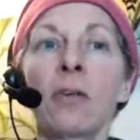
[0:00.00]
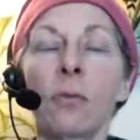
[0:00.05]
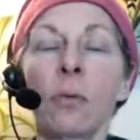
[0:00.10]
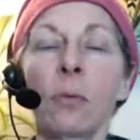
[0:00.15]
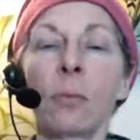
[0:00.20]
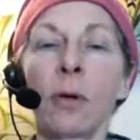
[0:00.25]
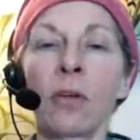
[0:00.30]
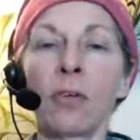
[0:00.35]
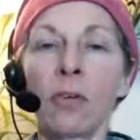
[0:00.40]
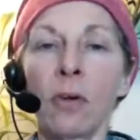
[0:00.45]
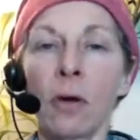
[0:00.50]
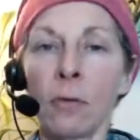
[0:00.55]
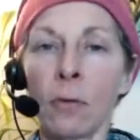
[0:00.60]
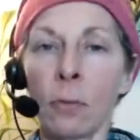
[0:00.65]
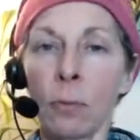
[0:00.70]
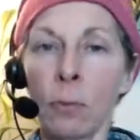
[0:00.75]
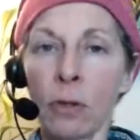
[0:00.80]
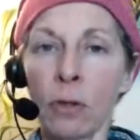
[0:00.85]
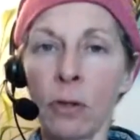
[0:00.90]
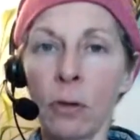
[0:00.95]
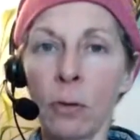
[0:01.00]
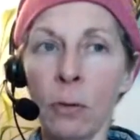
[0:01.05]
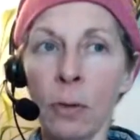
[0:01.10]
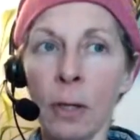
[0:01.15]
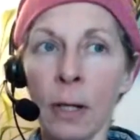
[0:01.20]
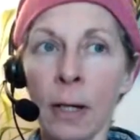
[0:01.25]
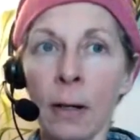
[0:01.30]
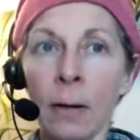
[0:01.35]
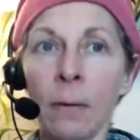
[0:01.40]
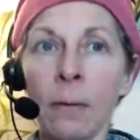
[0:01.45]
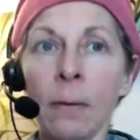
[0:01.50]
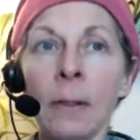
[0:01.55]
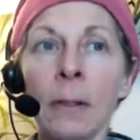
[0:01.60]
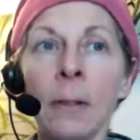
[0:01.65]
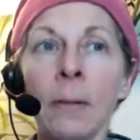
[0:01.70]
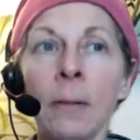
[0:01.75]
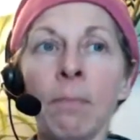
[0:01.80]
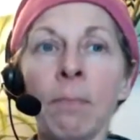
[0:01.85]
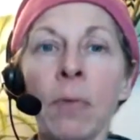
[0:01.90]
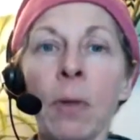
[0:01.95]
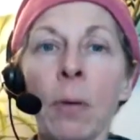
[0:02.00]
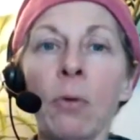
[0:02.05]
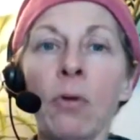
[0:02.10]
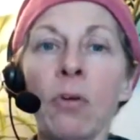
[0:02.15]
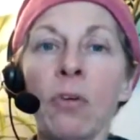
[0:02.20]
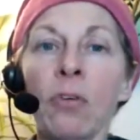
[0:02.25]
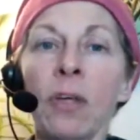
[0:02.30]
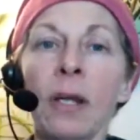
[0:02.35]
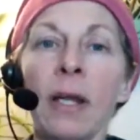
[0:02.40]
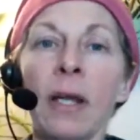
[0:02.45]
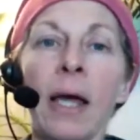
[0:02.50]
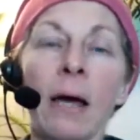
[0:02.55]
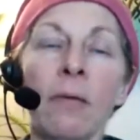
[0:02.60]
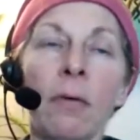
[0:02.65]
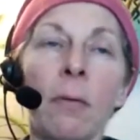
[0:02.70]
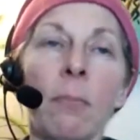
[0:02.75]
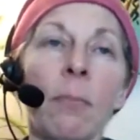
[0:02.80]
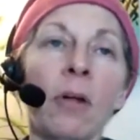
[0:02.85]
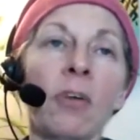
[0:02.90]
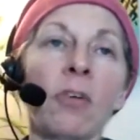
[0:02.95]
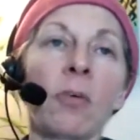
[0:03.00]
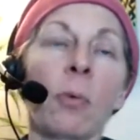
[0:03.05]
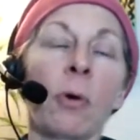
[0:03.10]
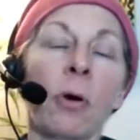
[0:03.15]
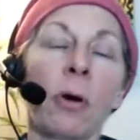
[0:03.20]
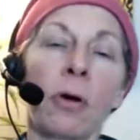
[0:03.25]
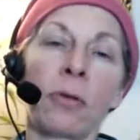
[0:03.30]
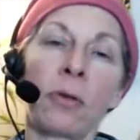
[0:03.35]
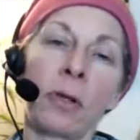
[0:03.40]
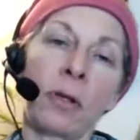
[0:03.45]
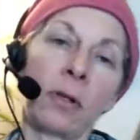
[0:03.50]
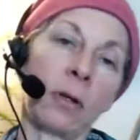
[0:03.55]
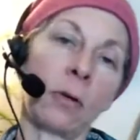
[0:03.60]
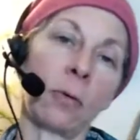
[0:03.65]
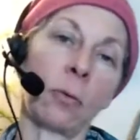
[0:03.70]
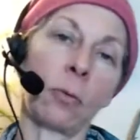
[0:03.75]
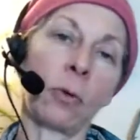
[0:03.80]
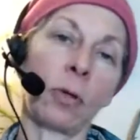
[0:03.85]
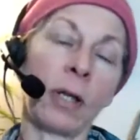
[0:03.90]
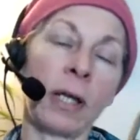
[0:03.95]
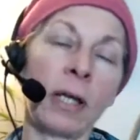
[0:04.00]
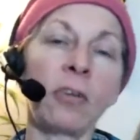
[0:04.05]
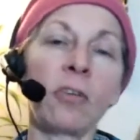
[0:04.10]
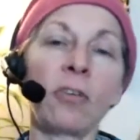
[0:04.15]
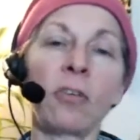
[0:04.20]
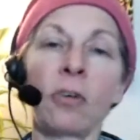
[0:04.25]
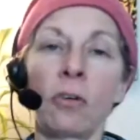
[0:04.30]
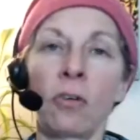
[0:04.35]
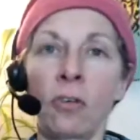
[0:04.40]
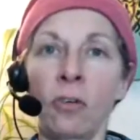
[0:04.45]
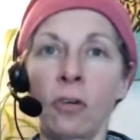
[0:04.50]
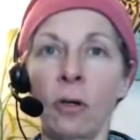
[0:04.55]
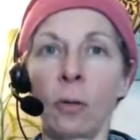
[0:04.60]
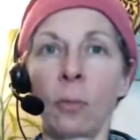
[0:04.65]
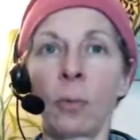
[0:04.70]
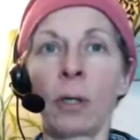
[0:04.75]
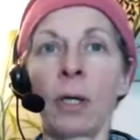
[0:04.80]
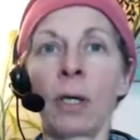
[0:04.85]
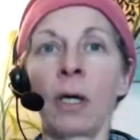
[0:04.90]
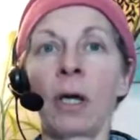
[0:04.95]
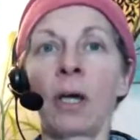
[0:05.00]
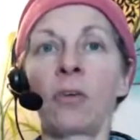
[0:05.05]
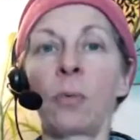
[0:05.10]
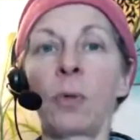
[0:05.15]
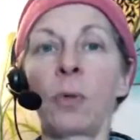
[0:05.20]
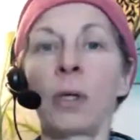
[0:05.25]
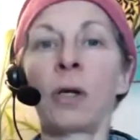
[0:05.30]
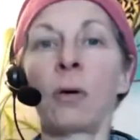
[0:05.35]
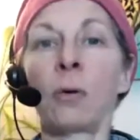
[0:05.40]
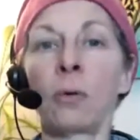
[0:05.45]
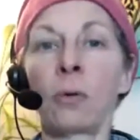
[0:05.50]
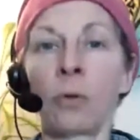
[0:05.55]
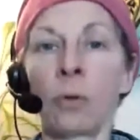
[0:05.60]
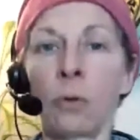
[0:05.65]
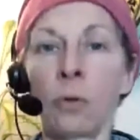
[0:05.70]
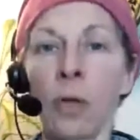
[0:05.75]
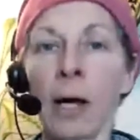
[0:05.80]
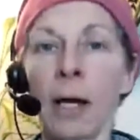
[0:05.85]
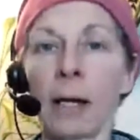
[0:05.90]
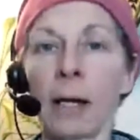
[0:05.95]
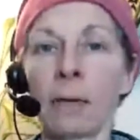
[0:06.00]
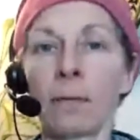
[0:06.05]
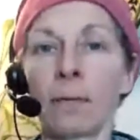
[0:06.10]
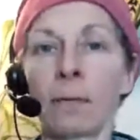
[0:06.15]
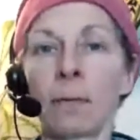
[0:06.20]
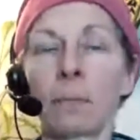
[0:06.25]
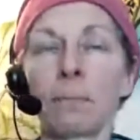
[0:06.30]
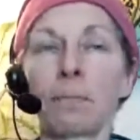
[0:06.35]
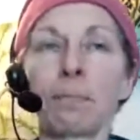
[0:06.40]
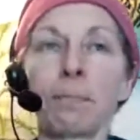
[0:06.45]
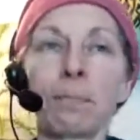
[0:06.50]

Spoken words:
with myself and with you now, which is going to have a much more authentic relationship as we go through life.